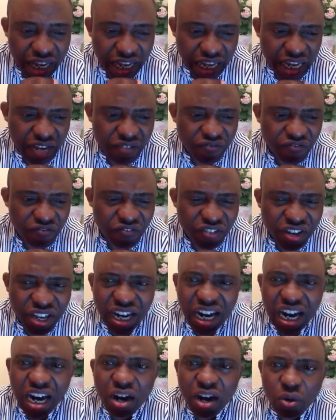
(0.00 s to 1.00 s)
Every
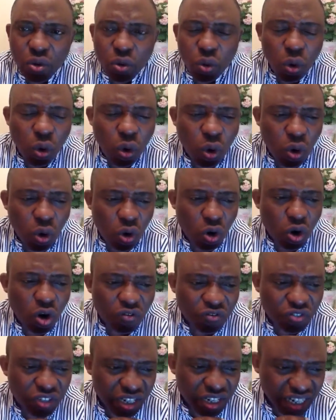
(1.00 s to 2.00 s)
arrow
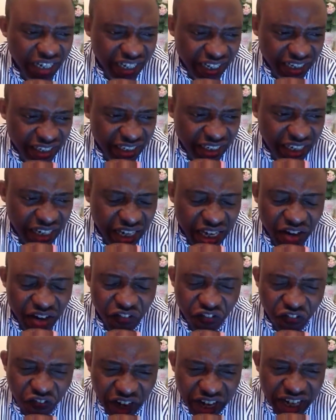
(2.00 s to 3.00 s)
of the night
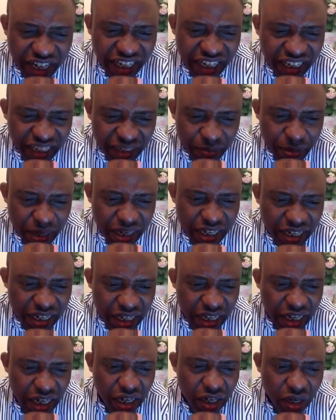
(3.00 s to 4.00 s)
fired at
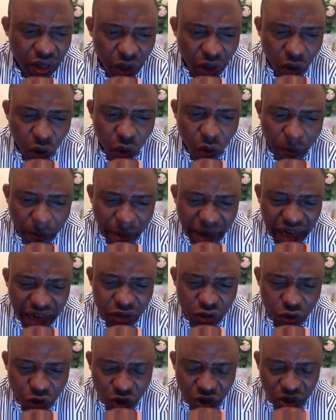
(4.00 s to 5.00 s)
me, go
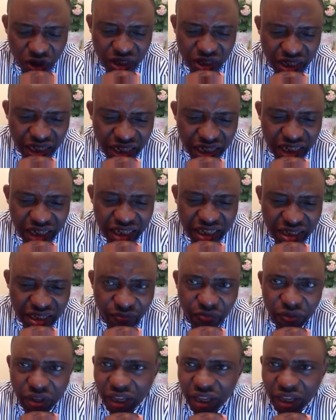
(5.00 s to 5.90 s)
back to your senders